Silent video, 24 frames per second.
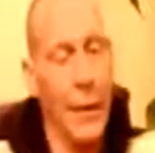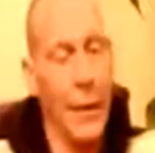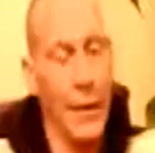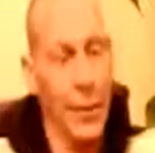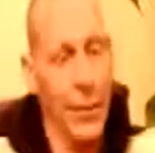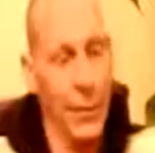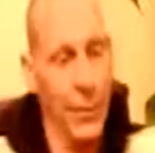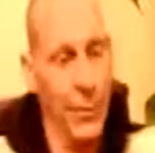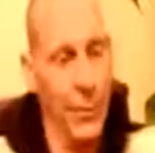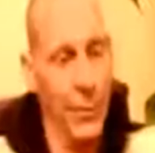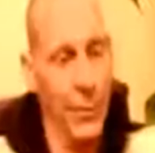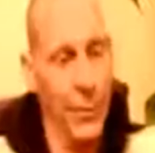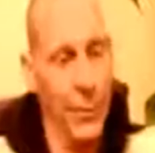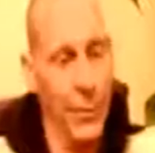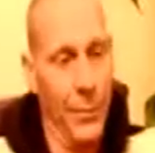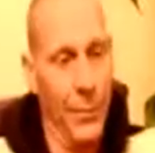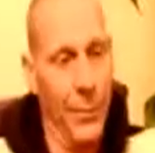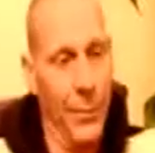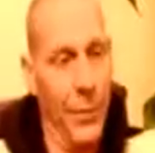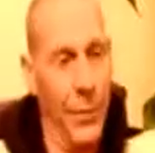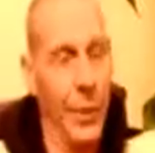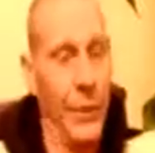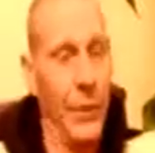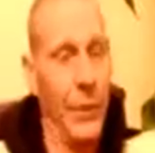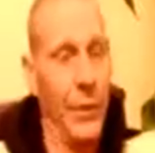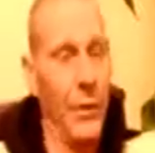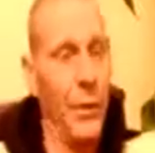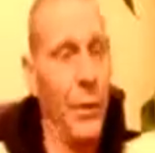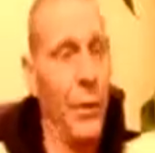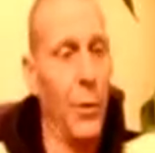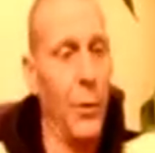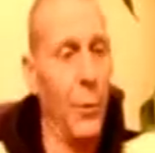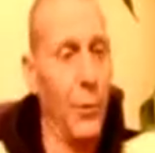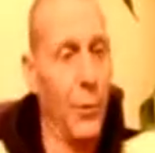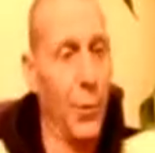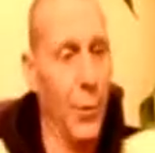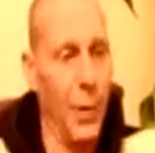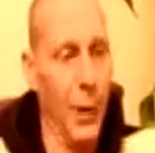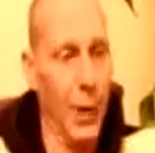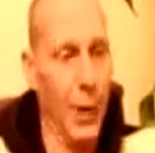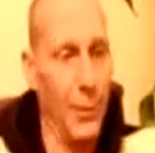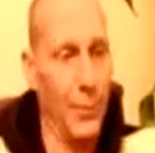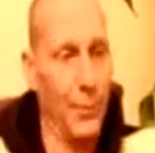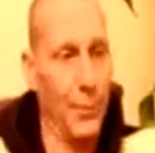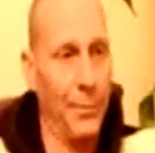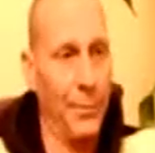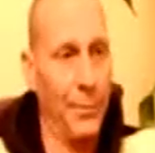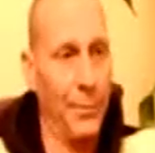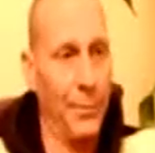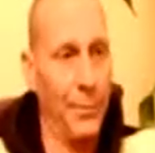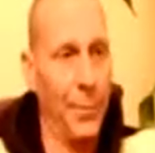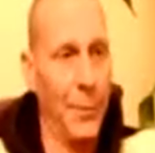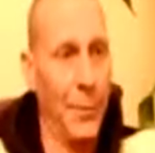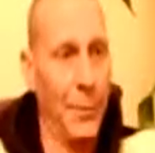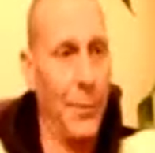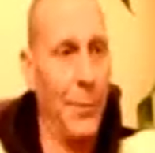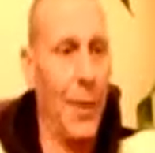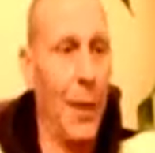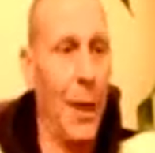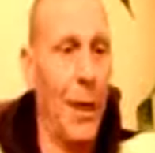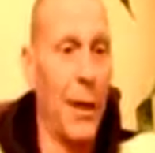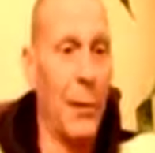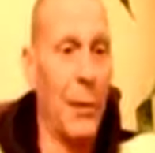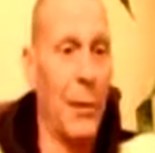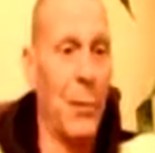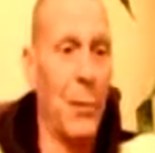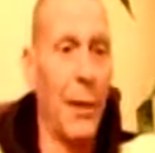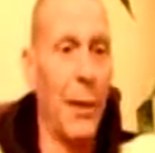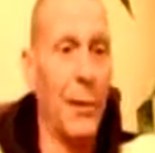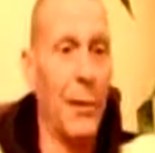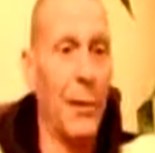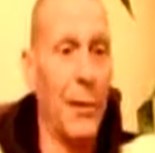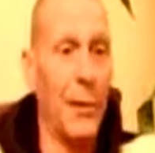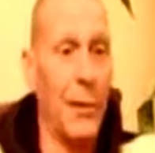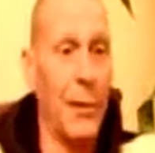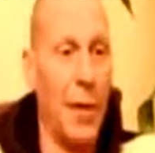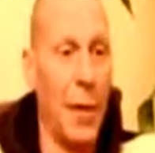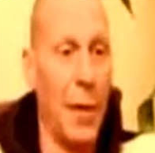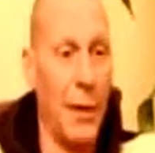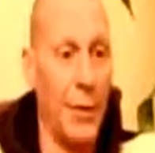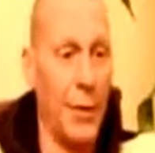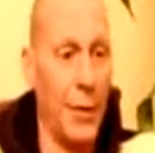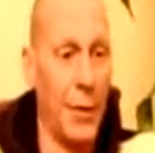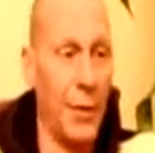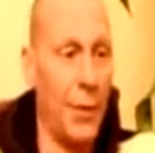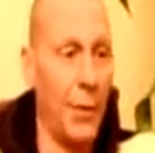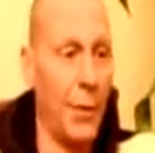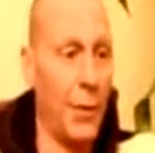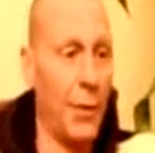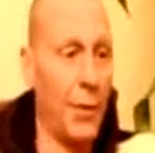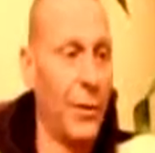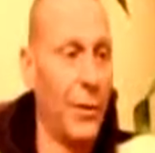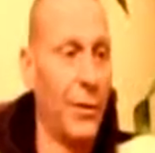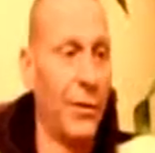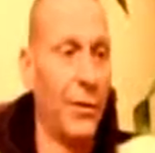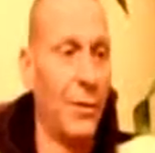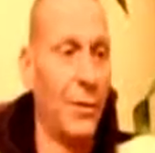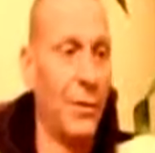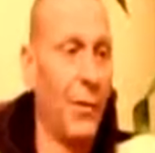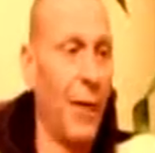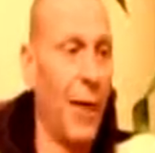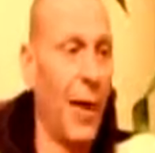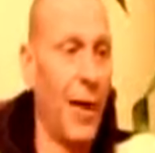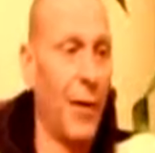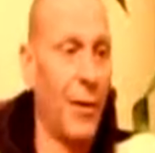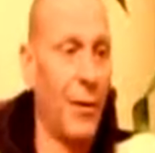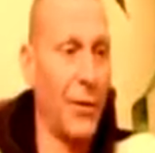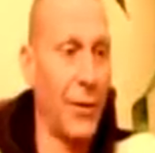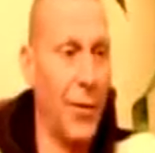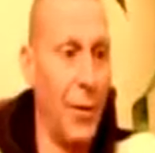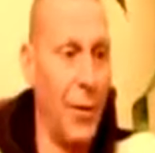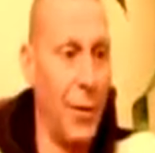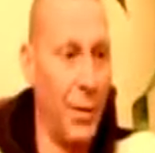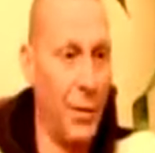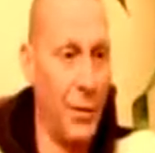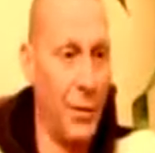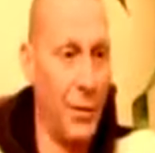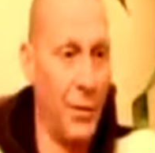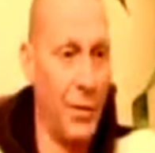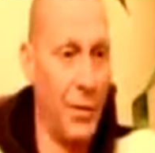Kingdom is a company, it might as well be Tesco's, Asda.